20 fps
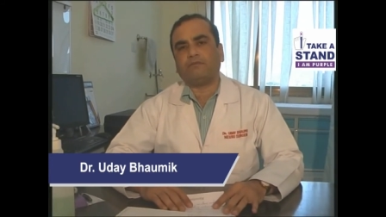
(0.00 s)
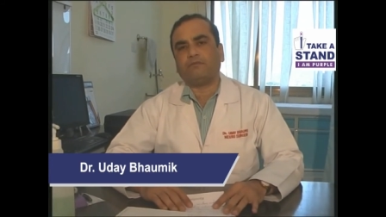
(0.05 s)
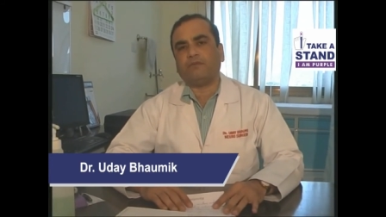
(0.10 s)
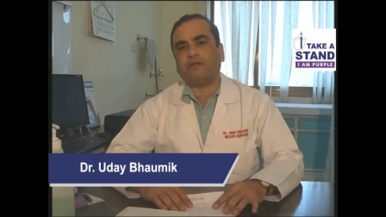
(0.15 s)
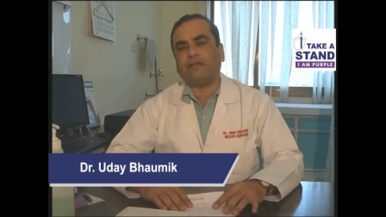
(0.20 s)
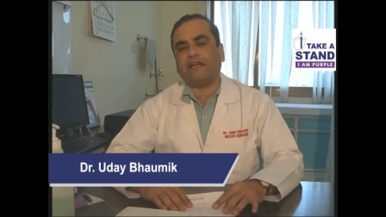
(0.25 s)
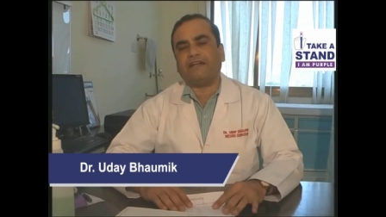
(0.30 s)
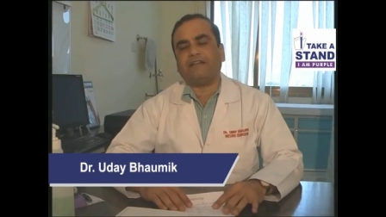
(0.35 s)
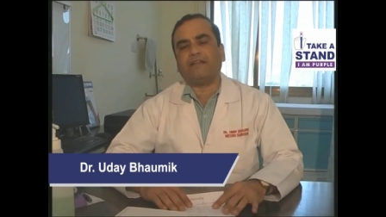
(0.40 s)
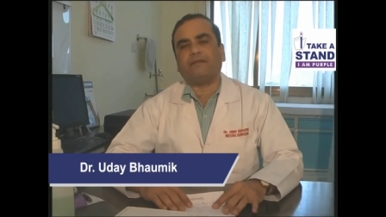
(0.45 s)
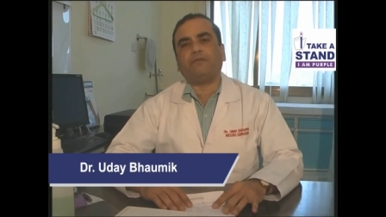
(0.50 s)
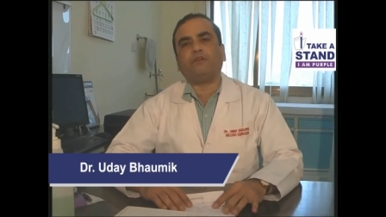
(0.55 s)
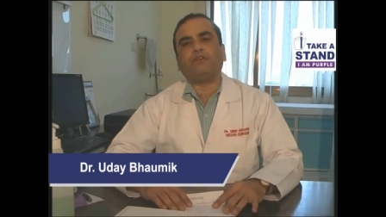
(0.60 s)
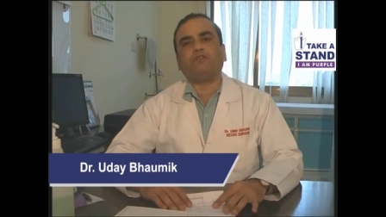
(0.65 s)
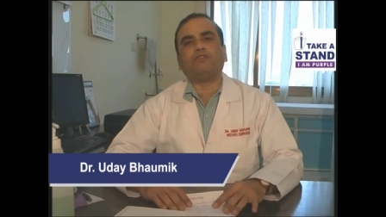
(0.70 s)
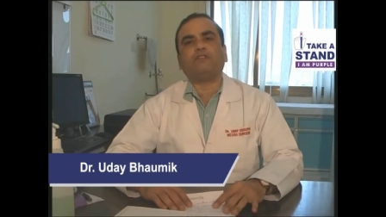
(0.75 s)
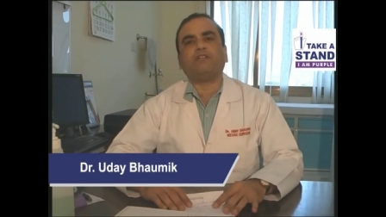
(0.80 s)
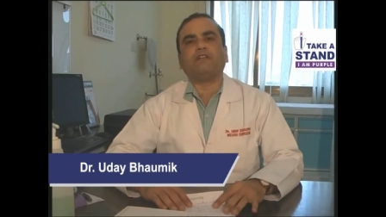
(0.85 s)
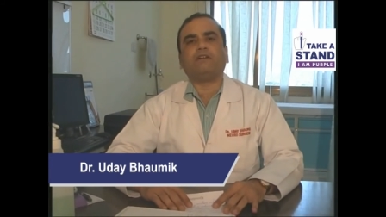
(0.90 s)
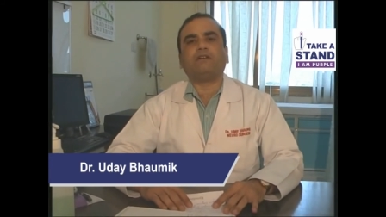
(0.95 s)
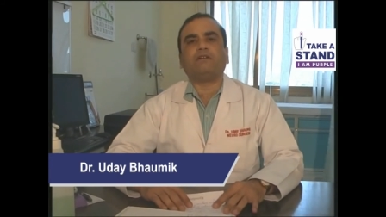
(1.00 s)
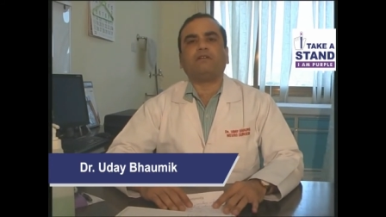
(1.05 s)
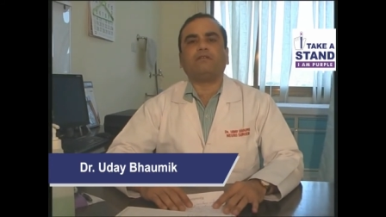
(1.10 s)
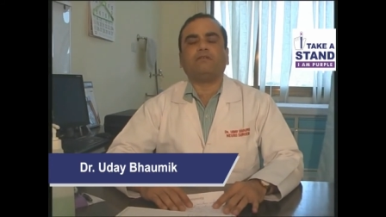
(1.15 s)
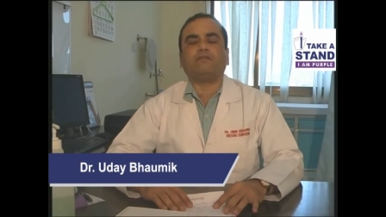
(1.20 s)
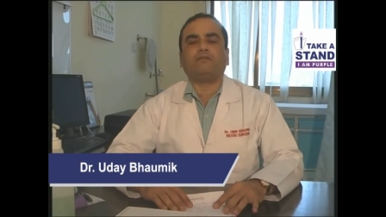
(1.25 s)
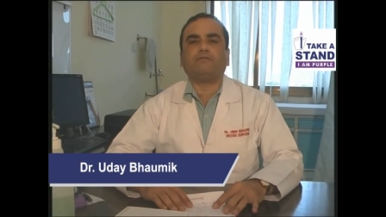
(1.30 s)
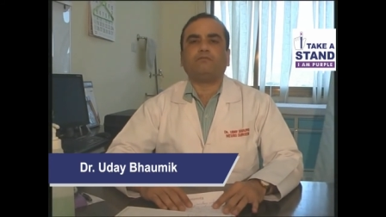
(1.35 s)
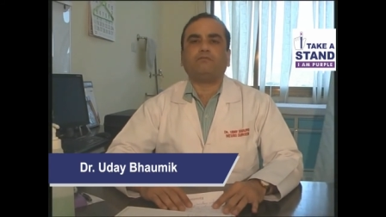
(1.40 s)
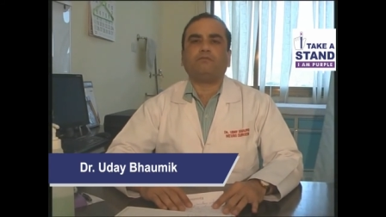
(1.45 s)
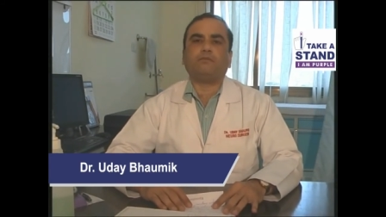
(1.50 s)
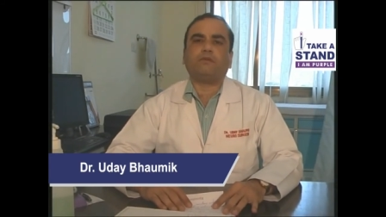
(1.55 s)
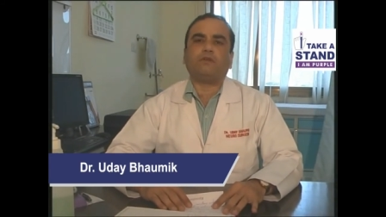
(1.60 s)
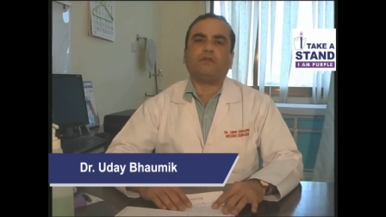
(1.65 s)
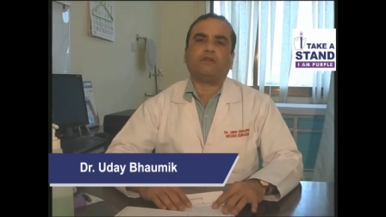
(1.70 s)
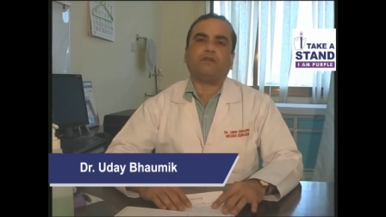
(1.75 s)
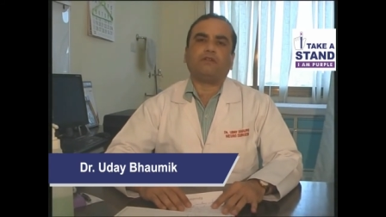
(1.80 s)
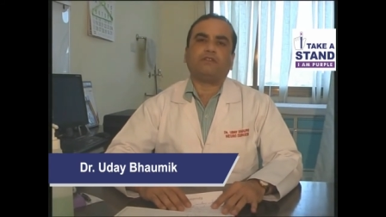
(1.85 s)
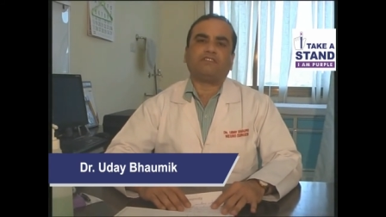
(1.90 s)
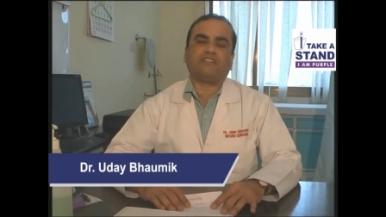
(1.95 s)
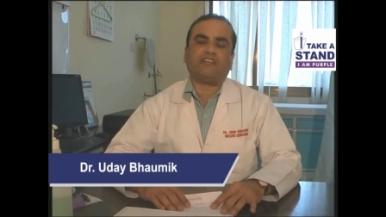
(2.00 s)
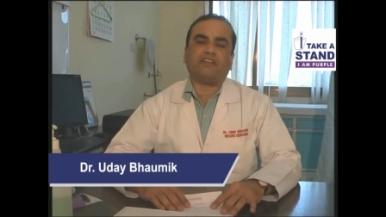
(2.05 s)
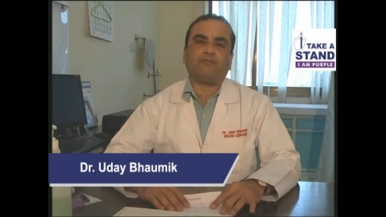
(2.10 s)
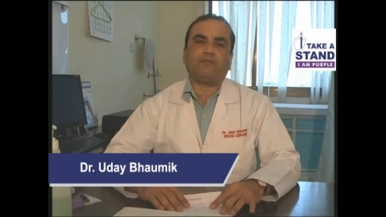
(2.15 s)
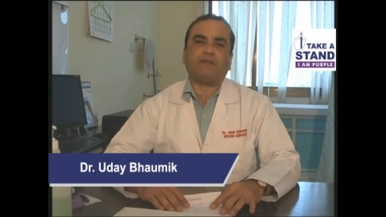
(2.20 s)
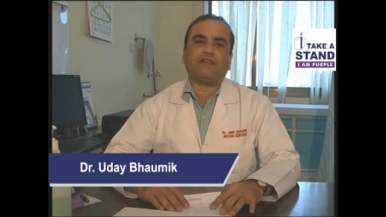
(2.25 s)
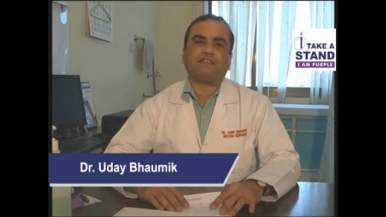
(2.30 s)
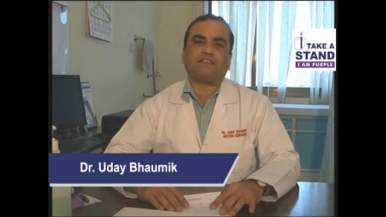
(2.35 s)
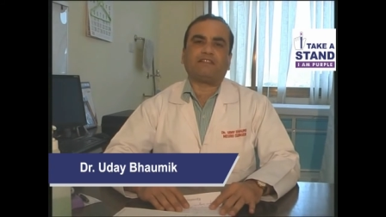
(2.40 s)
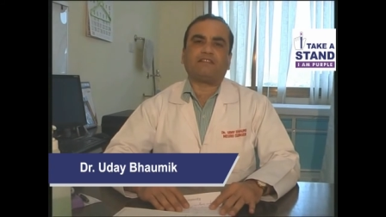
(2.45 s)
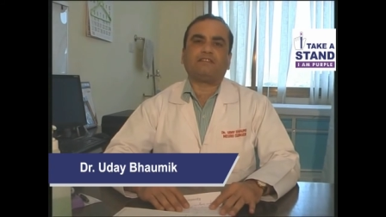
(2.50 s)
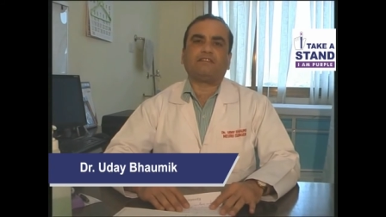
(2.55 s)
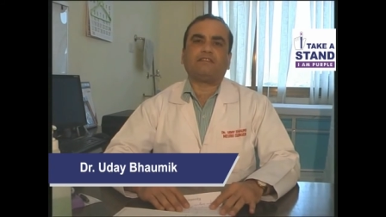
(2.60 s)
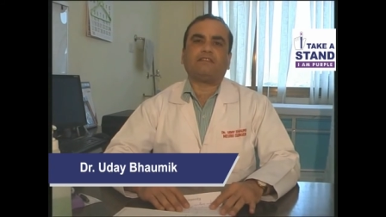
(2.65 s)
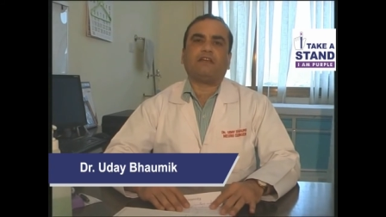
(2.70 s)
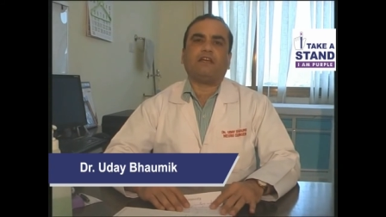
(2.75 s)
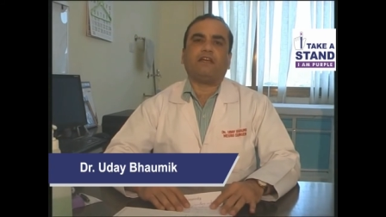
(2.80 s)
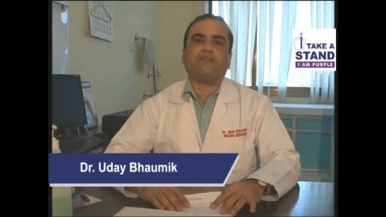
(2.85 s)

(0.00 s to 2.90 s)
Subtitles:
land up into the safe places.